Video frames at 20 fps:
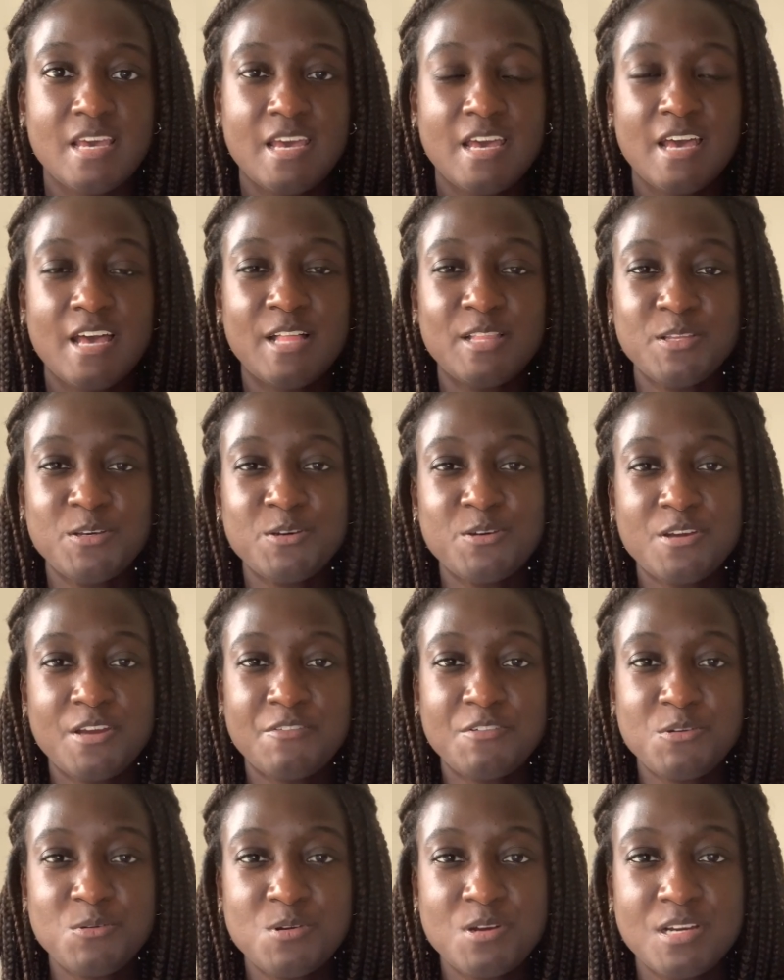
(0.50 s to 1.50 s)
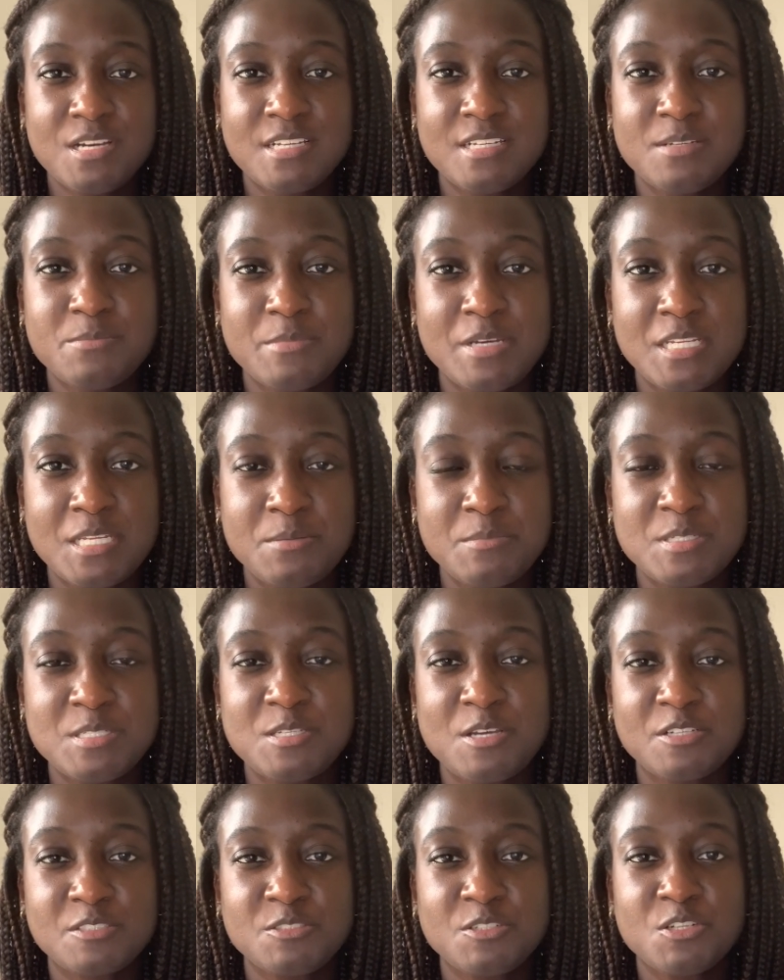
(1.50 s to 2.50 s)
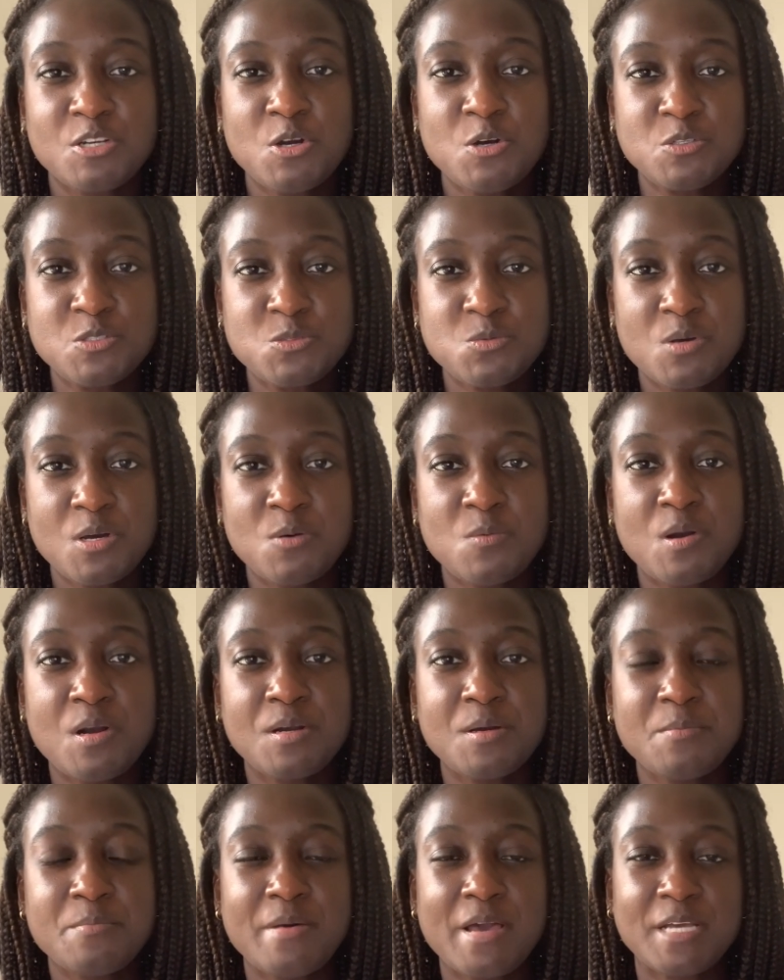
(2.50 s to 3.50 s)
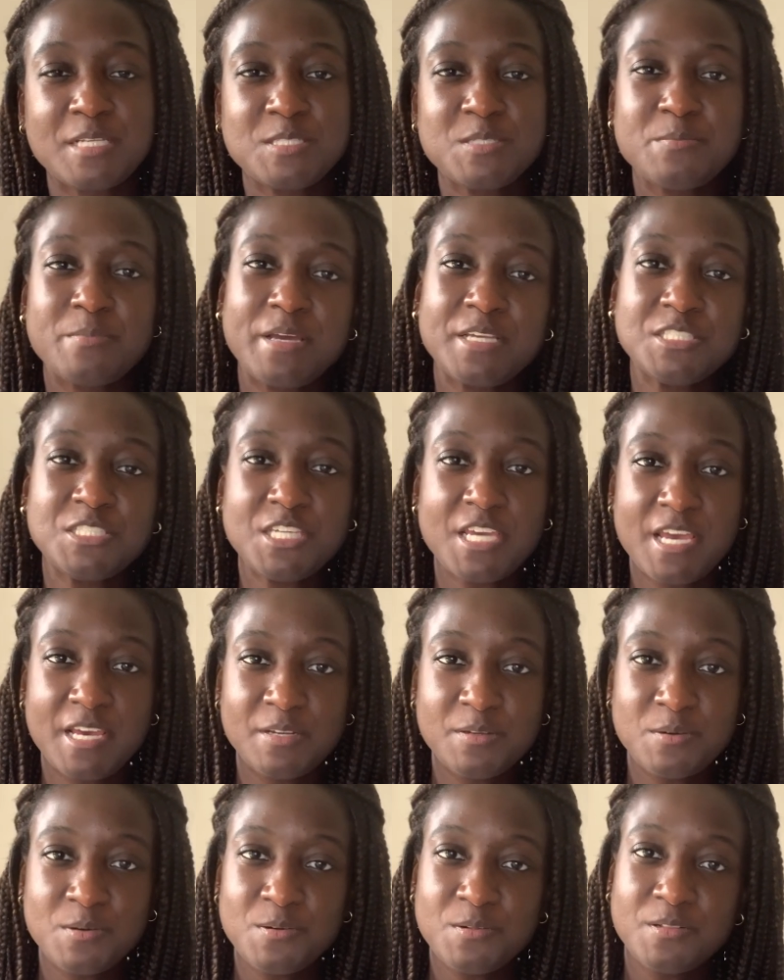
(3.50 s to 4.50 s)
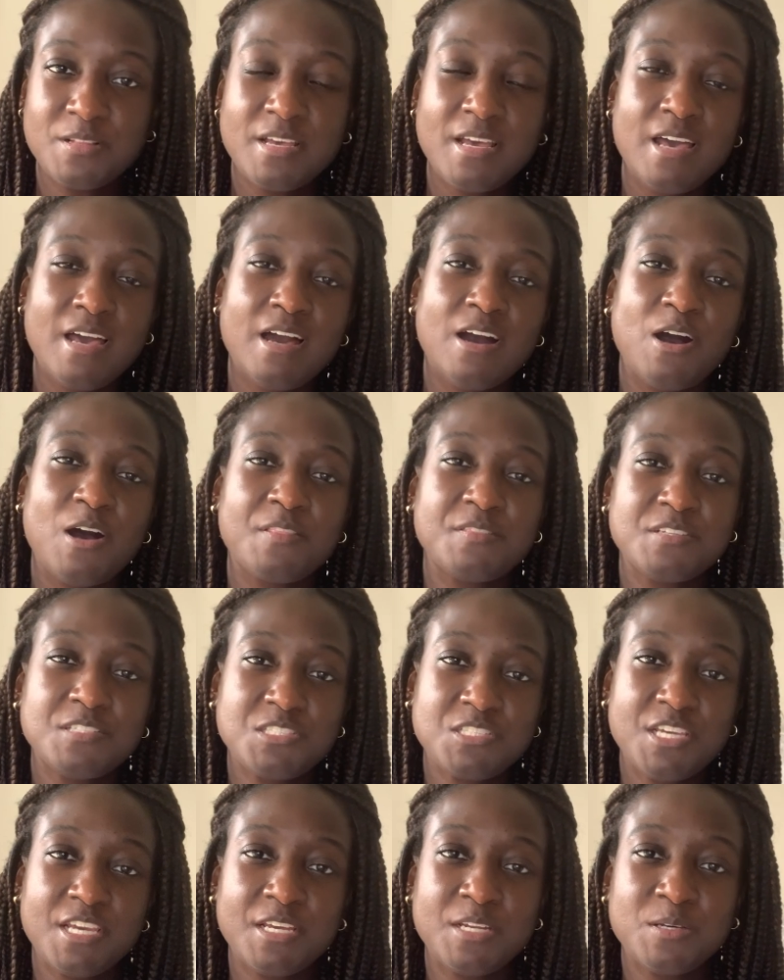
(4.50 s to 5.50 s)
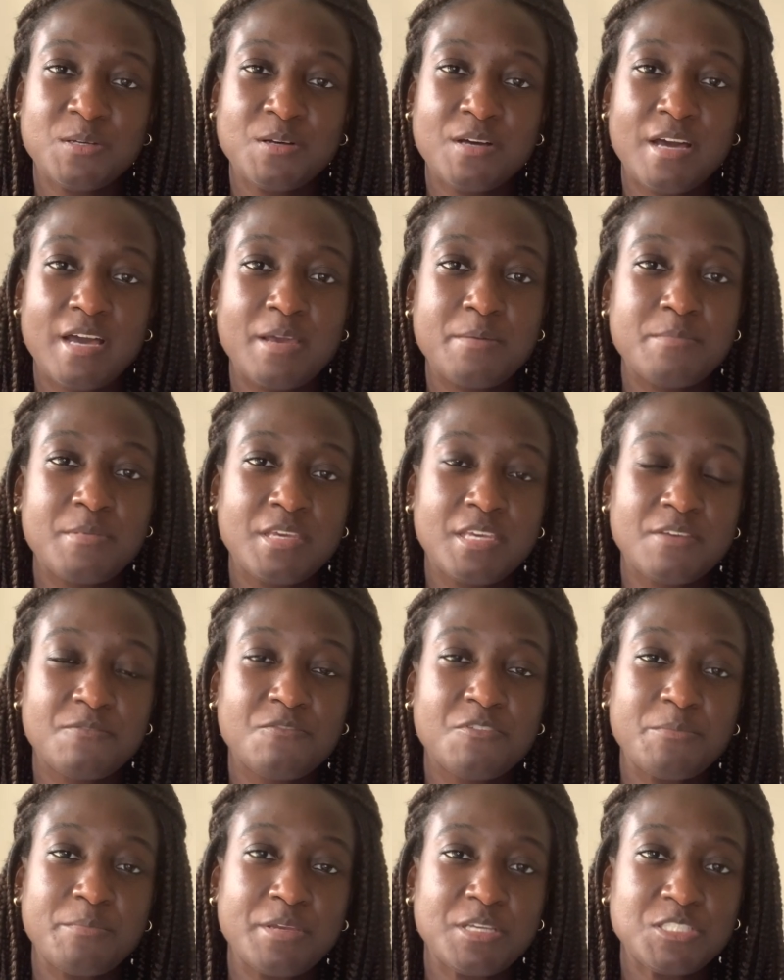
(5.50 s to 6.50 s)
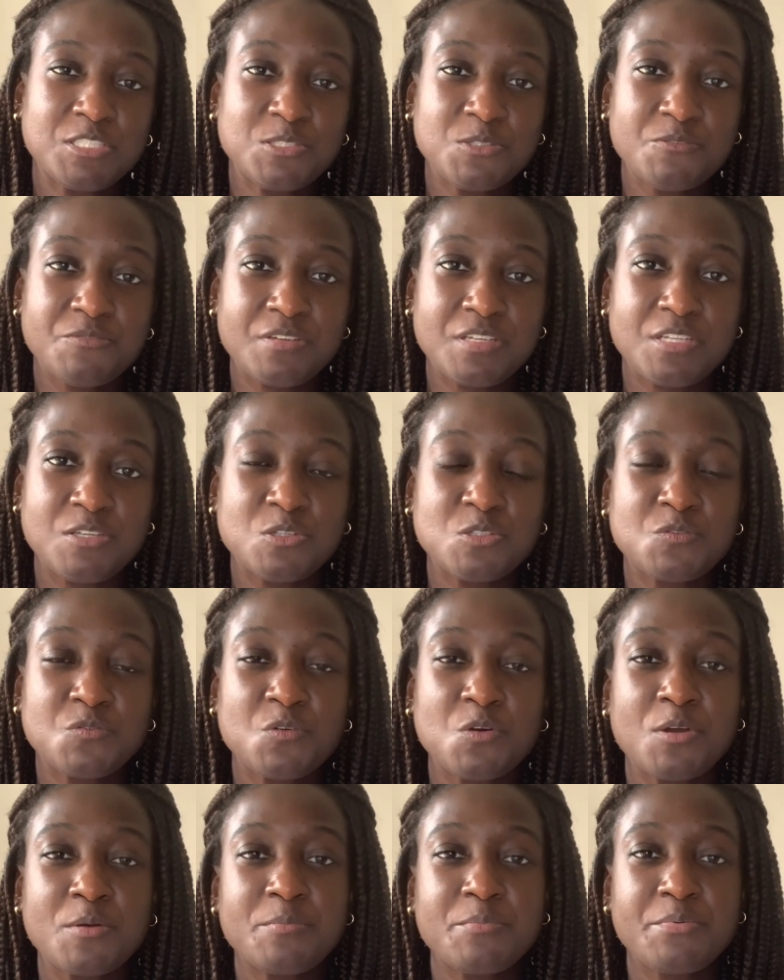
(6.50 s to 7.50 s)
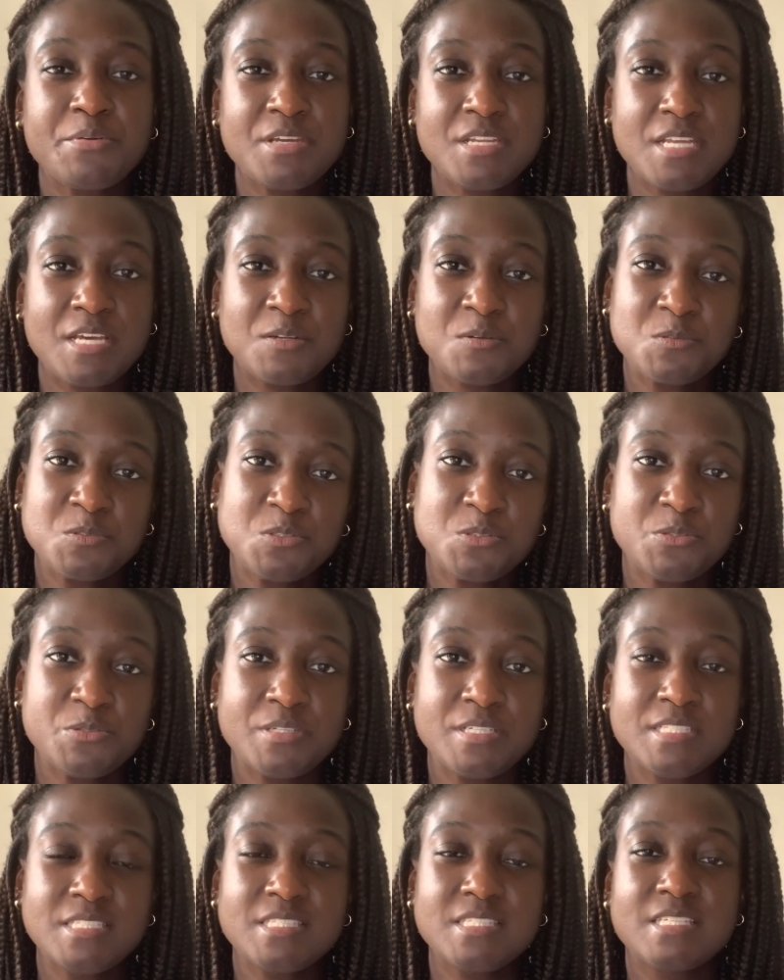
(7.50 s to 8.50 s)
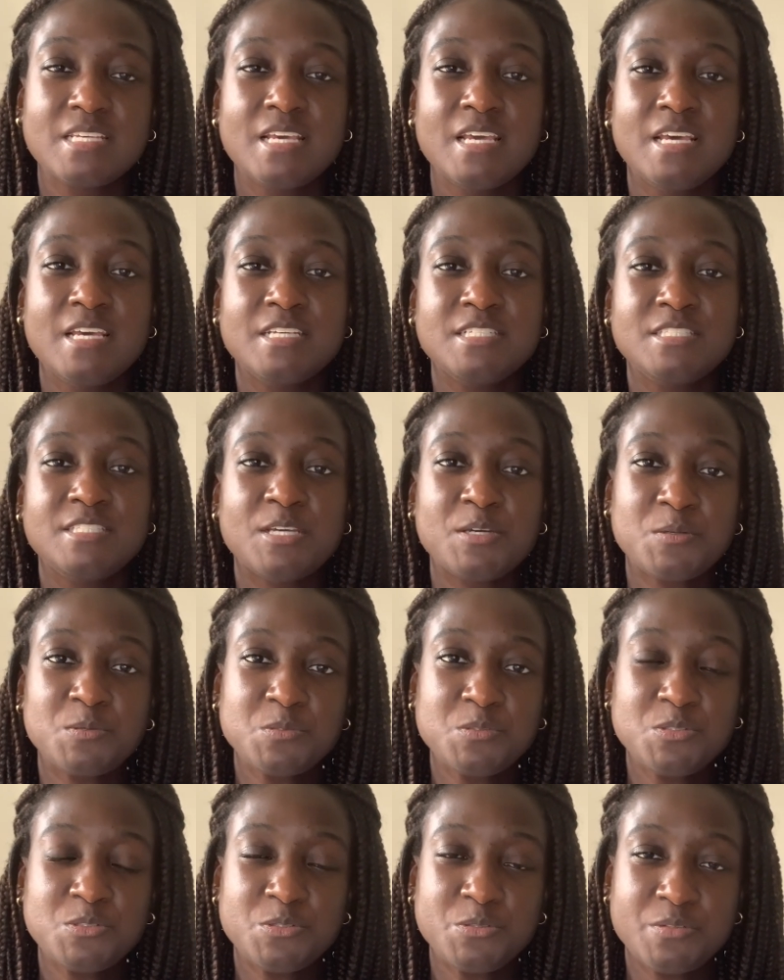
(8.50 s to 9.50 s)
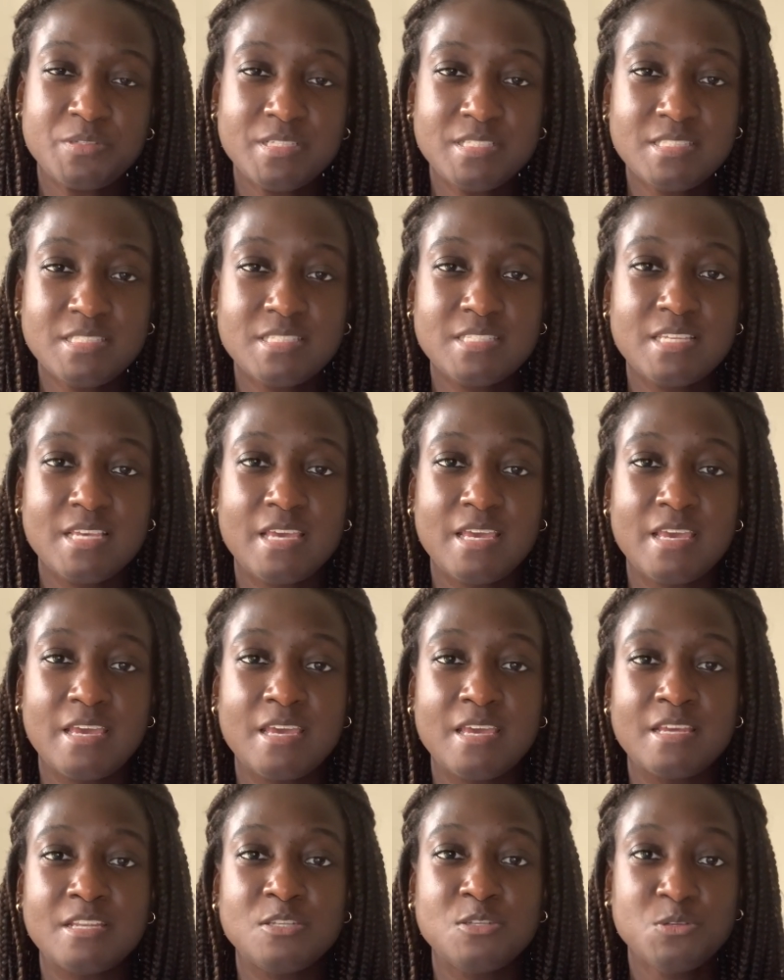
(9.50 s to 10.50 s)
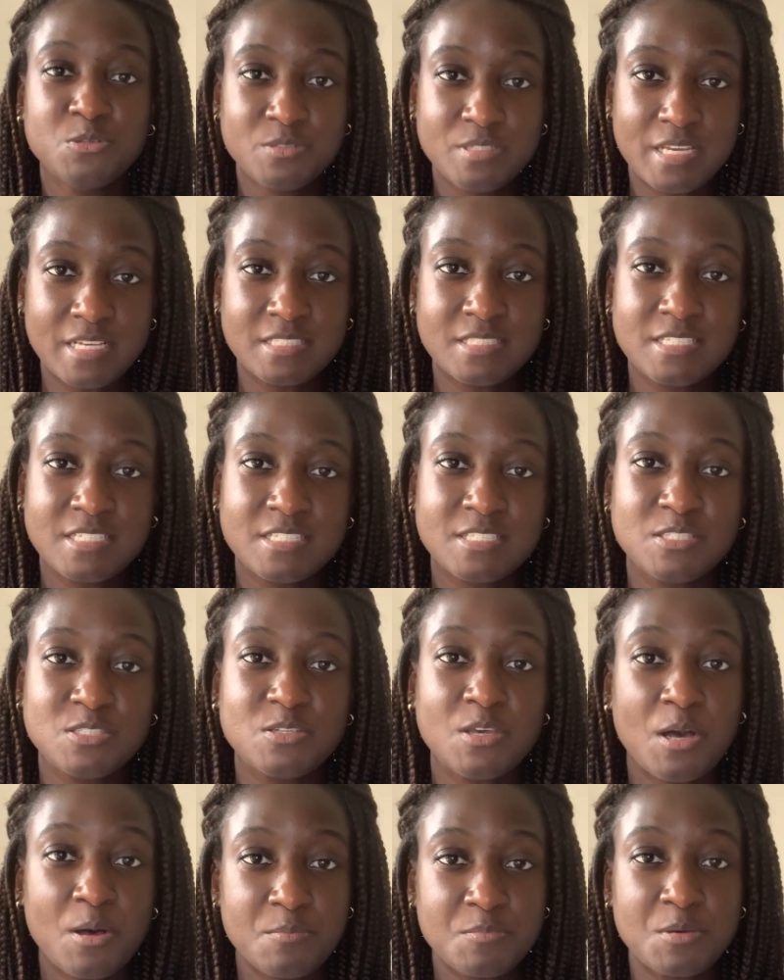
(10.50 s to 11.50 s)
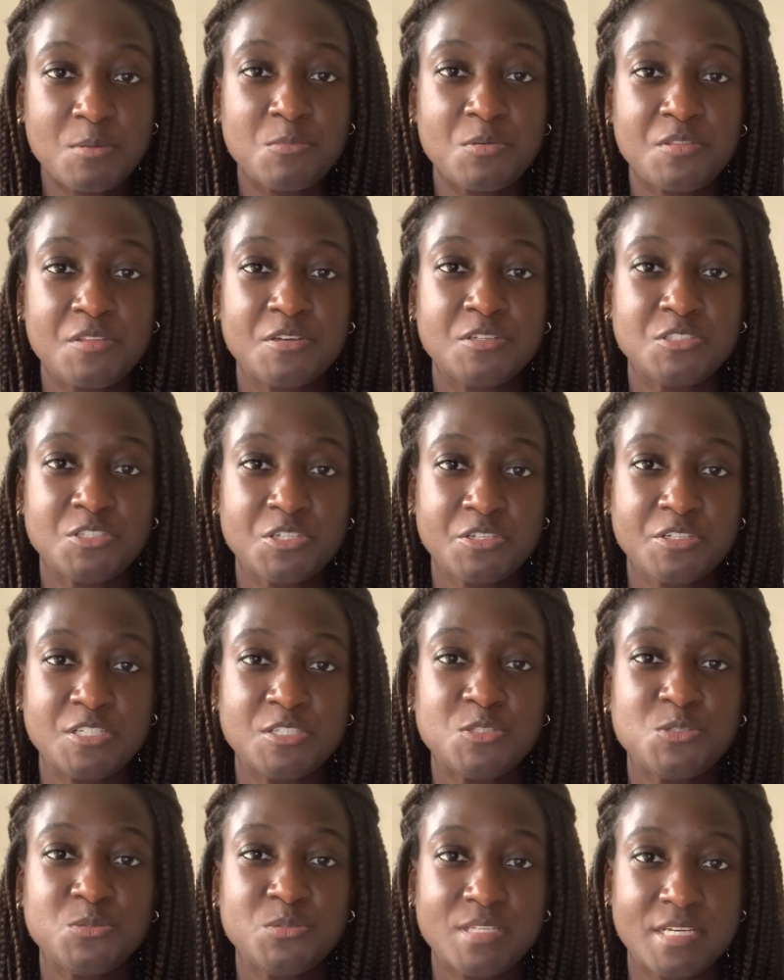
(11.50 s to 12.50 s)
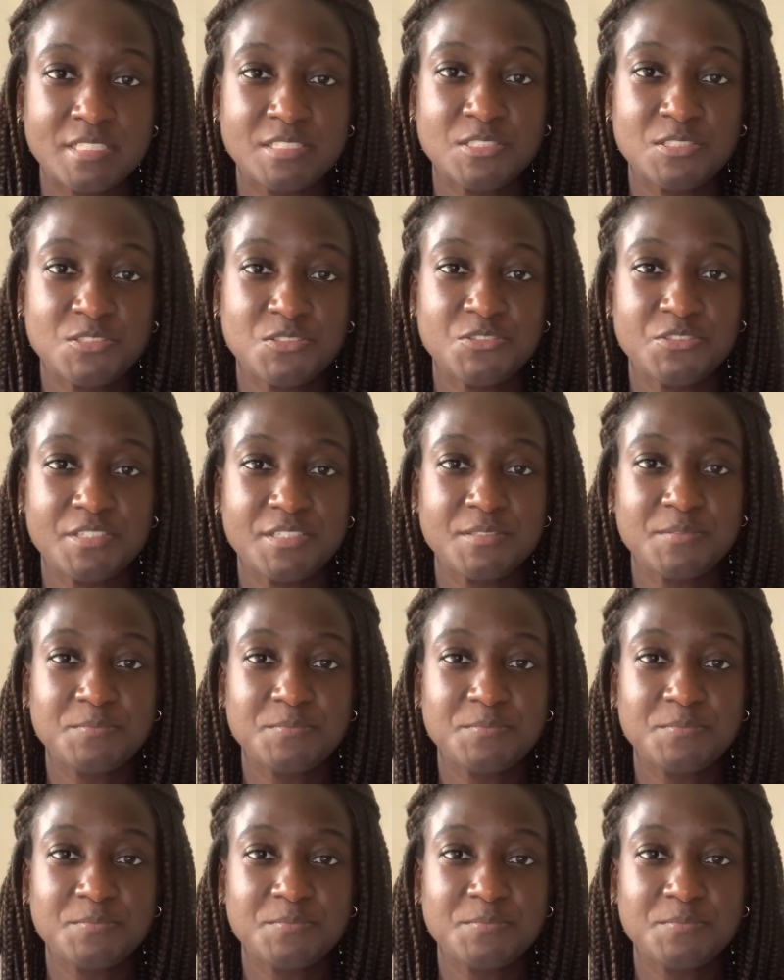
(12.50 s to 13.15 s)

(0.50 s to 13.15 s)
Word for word: Hello everyone, my name is Dr. Akosua. Welcome back to my channel. On this channel, I make informational videos for pre-dental students, dental students, and new dentists to help them with their journey to dentistry.